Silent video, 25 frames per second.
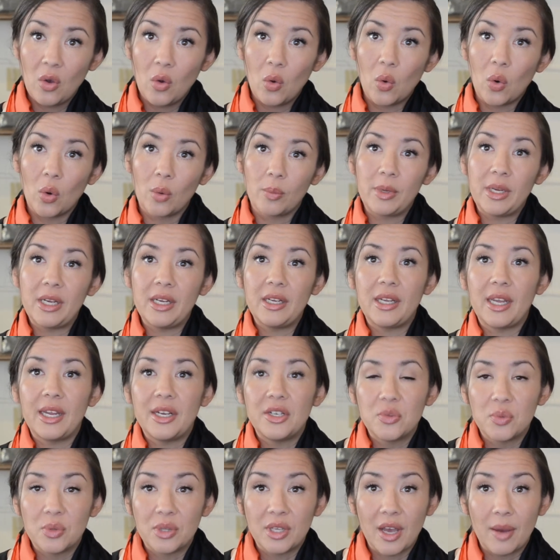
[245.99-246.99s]
or be
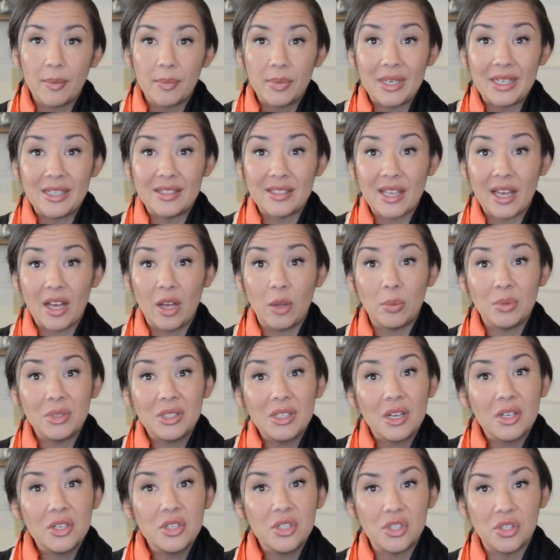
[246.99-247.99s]
engaged with companies that help
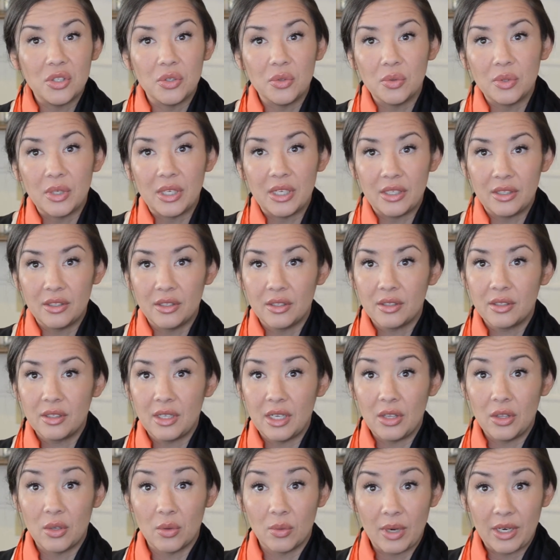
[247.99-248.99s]
nudge you in
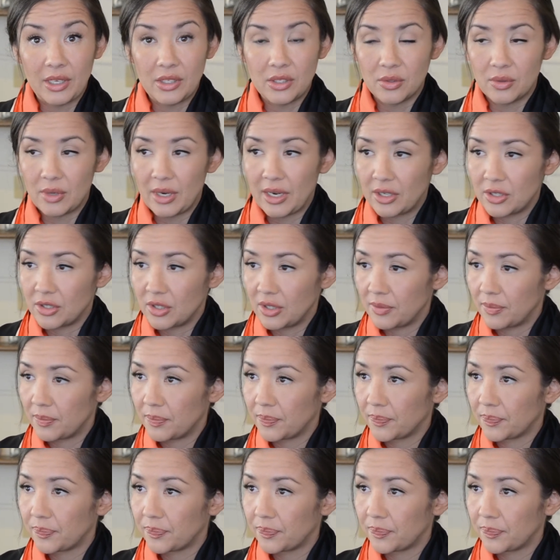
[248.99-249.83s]
the right direction.